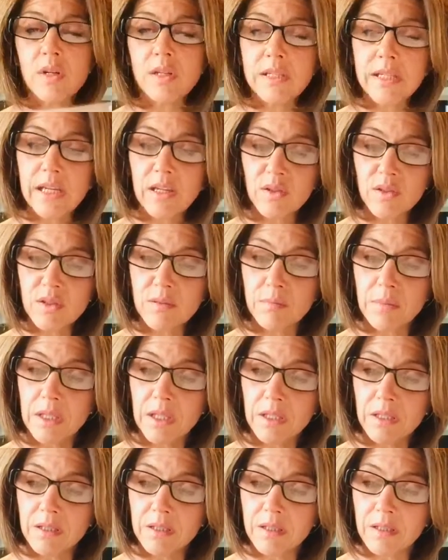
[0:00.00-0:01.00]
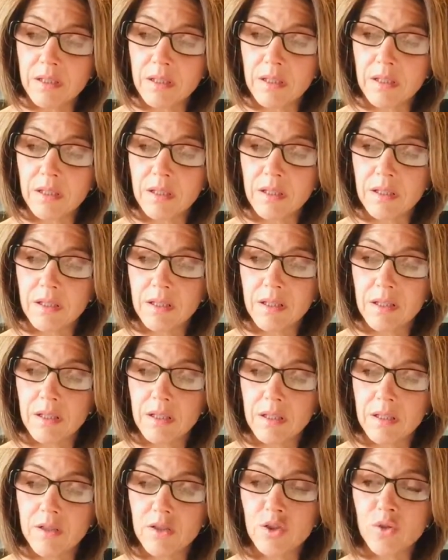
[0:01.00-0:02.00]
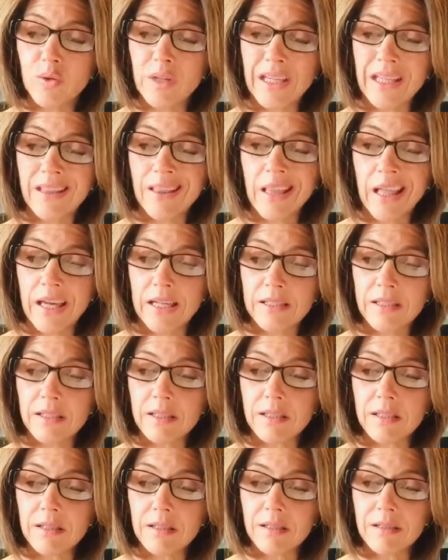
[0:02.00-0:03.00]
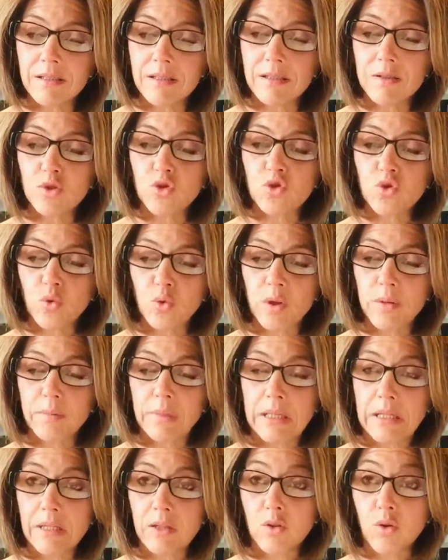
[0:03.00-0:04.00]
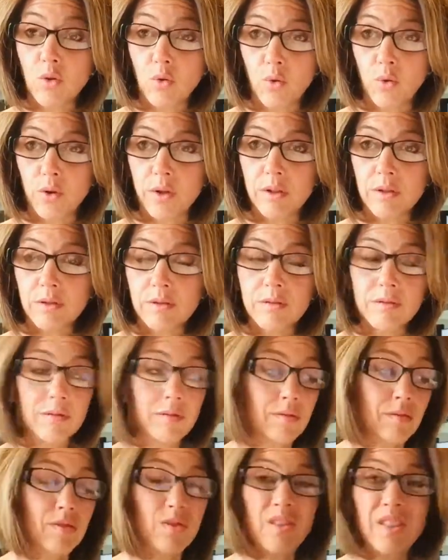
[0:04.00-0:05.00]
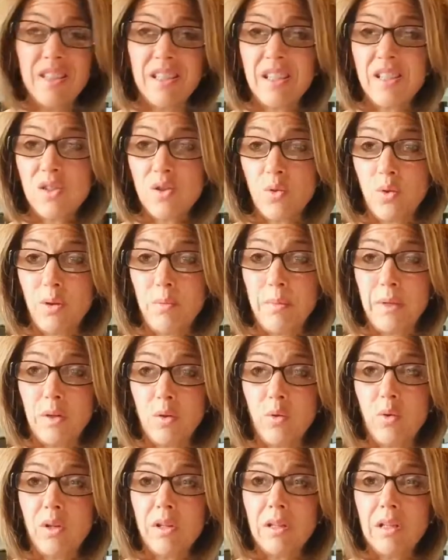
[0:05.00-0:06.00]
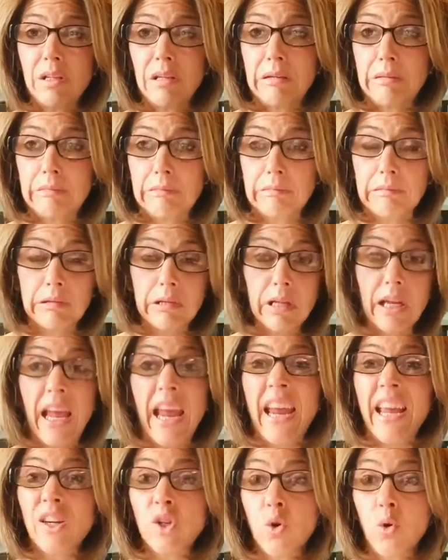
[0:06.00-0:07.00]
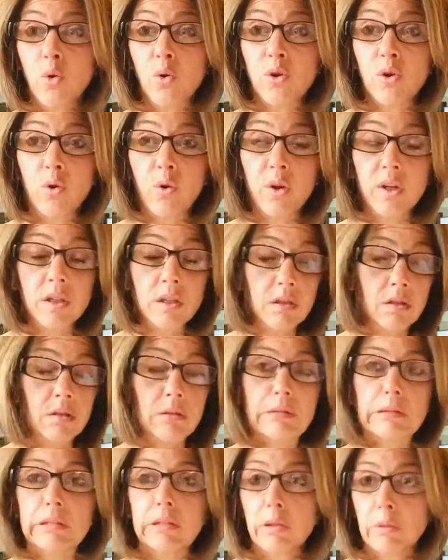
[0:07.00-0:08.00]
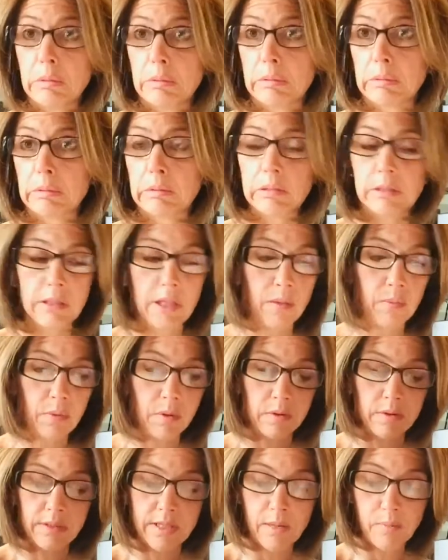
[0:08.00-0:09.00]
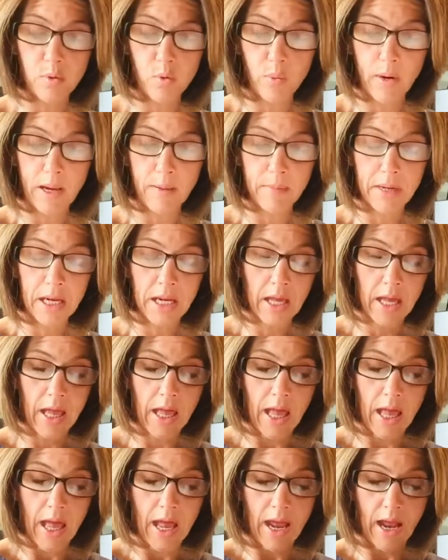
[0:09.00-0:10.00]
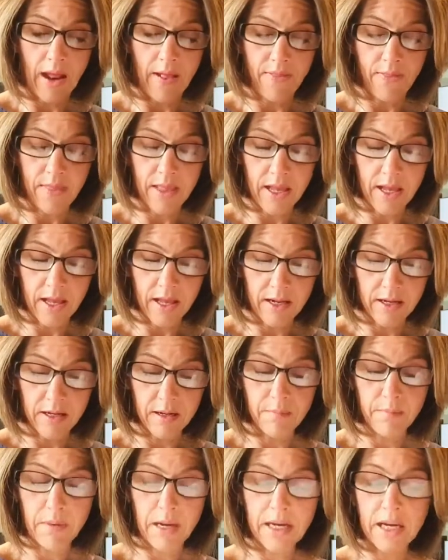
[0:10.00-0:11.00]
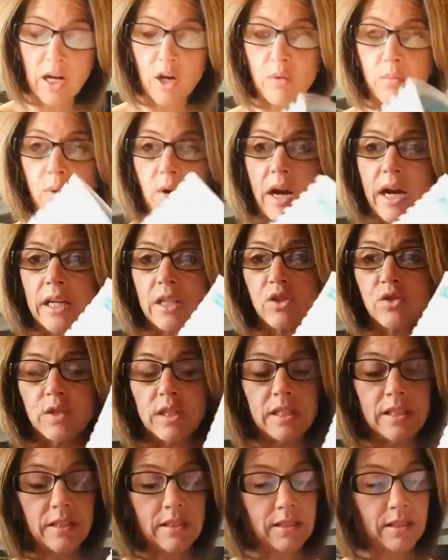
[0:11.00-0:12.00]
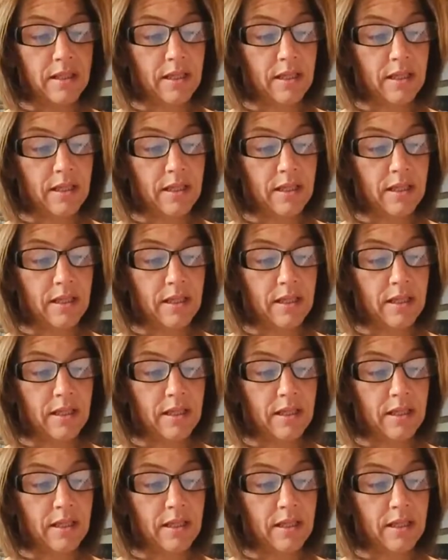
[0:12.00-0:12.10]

tells me to eat less soybean oil. So this has soybean oil in it and corn oil, so double whammy. And then my carbohydrates,